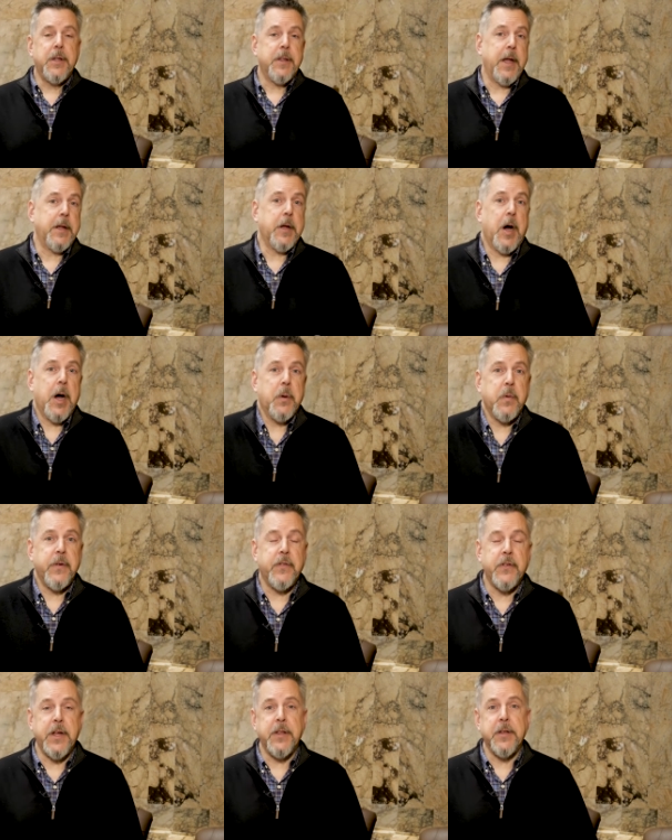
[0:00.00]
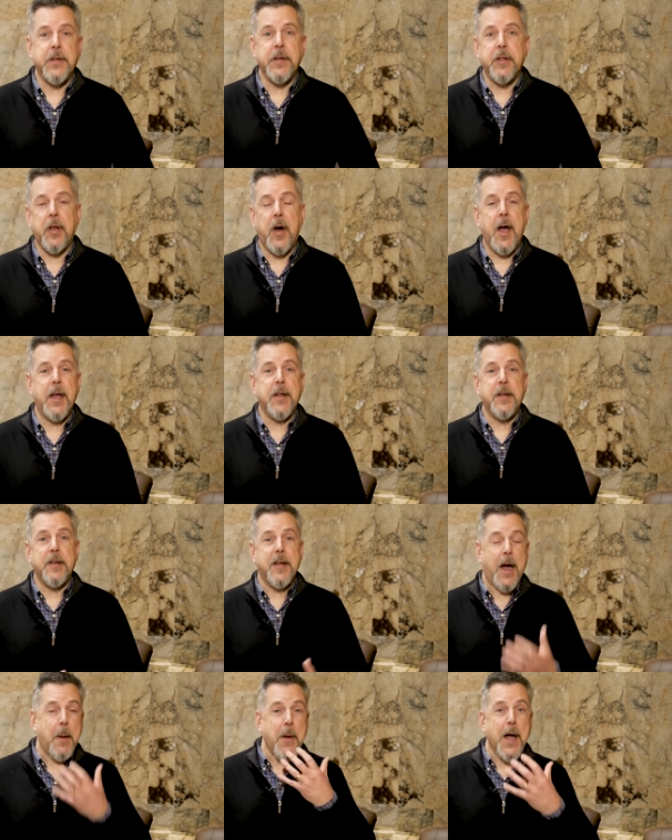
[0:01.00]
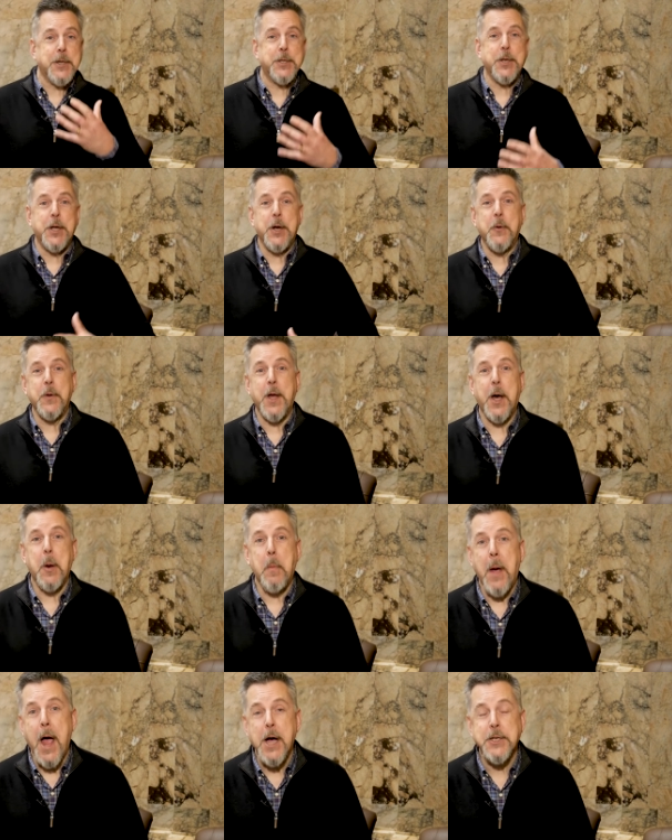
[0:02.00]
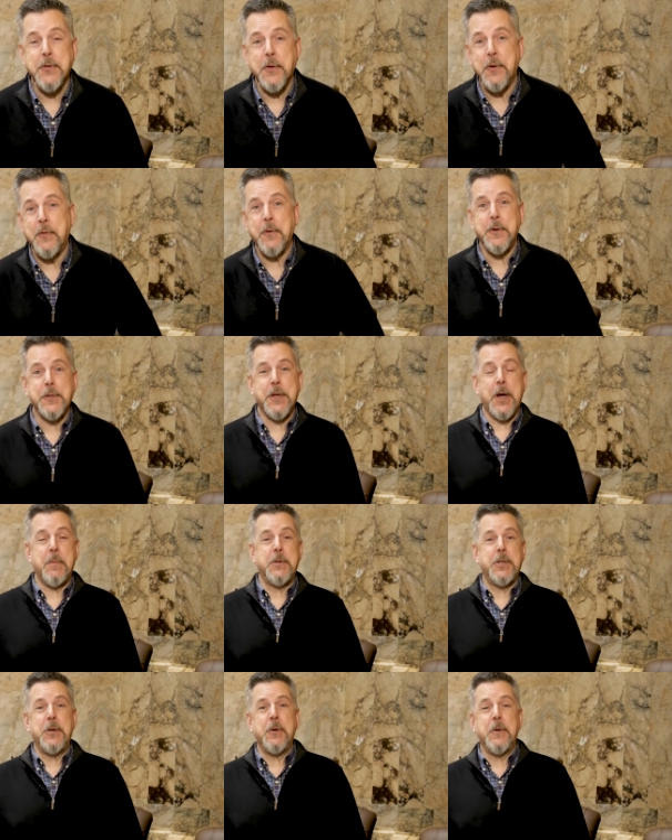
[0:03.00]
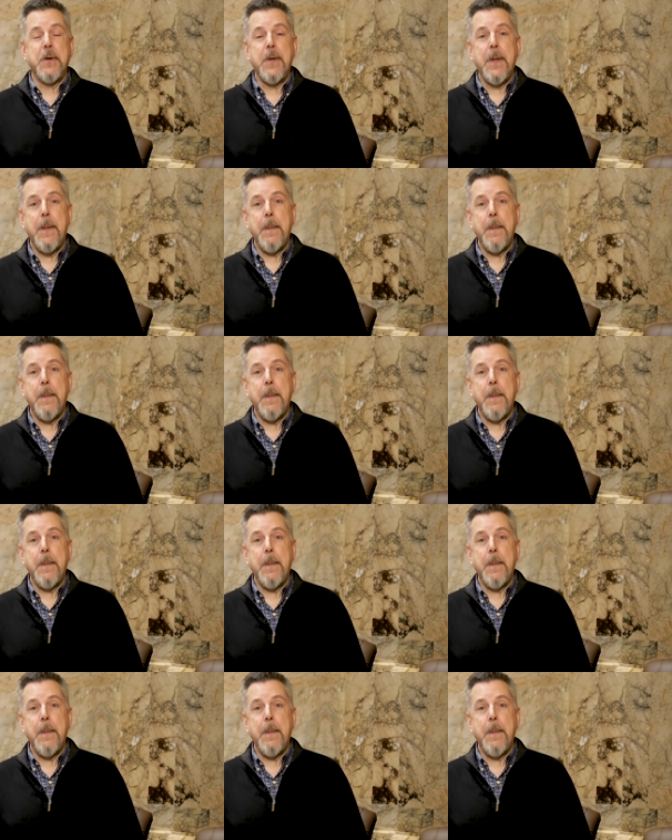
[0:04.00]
thank God we've seen the decline, and I'm actually here without a mask for the first time, too.